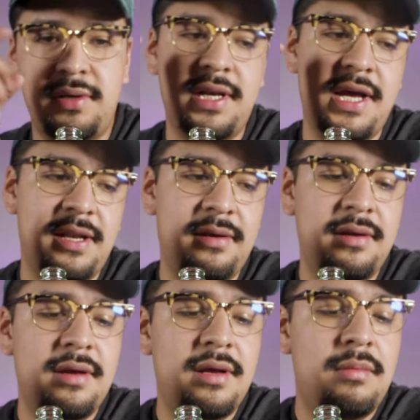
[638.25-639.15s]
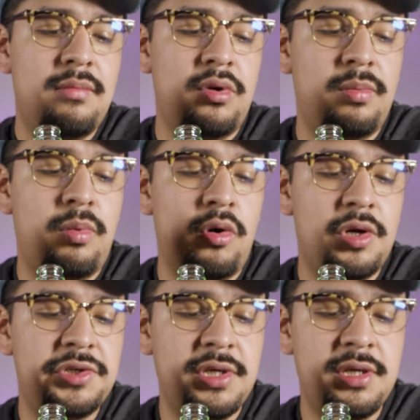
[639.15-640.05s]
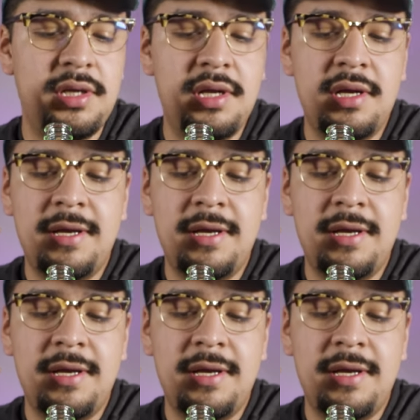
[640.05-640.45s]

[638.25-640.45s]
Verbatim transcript: can add per portion.